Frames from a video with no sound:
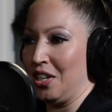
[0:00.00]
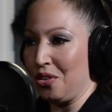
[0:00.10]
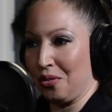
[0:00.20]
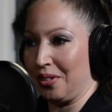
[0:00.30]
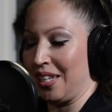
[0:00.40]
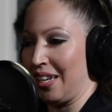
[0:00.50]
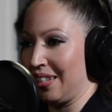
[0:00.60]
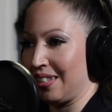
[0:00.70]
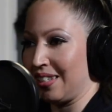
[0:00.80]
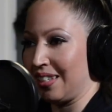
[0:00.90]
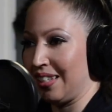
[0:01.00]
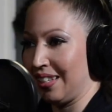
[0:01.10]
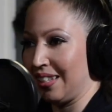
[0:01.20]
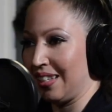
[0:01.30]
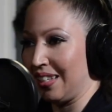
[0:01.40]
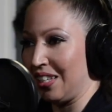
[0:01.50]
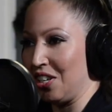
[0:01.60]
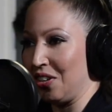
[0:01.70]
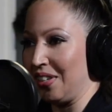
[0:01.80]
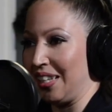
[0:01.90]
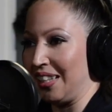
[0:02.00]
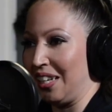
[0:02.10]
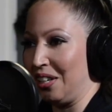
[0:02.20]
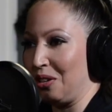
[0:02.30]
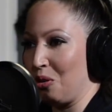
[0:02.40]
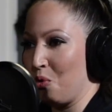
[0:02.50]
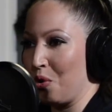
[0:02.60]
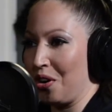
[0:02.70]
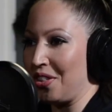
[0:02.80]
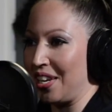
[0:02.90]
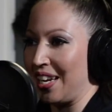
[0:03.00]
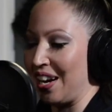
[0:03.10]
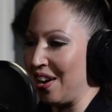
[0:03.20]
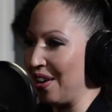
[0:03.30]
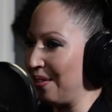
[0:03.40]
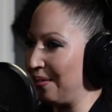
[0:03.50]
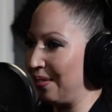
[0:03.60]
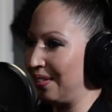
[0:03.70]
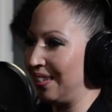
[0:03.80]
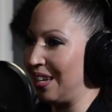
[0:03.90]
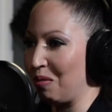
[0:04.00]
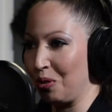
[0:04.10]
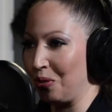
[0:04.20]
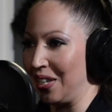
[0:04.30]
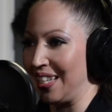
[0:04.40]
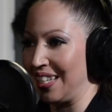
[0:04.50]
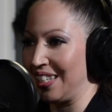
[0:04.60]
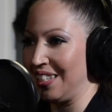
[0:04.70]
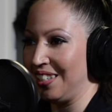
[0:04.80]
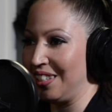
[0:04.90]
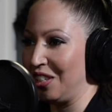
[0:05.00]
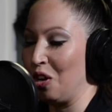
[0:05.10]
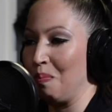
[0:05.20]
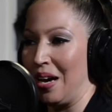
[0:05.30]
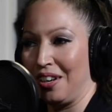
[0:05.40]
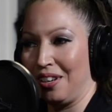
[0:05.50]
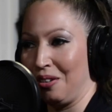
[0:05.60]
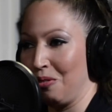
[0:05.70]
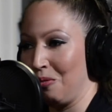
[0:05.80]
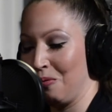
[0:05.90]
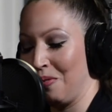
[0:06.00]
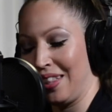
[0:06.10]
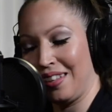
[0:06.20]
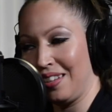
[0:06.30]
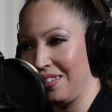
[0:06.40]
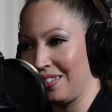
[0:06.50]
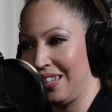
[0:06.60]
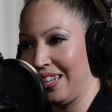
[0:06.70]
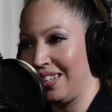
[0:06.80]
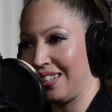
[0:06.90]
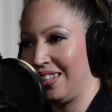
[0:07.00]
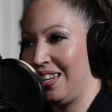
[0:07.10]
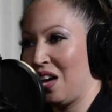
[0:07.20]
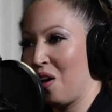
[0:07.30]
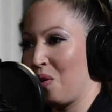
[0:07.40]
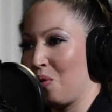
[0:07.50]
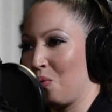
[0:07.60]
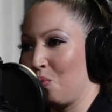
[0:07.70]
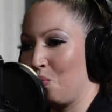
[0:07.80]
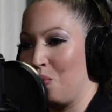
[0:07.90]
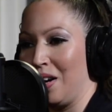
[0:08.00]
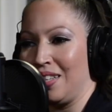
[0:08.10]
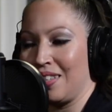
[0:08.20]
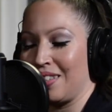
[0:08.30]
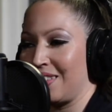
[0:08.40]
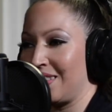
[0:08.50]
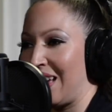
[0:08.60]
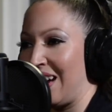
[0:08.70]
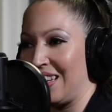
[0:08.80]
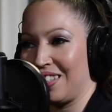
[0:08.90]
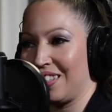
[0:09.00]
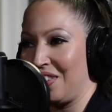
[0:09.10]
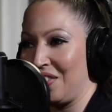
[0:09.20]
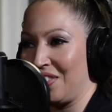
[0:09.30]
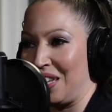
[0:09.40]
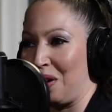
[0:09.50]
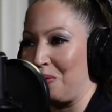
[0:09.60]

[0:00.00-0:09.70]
know that, you know, that they're worthy of a boudoir session, no matter what they look like, what size clothes they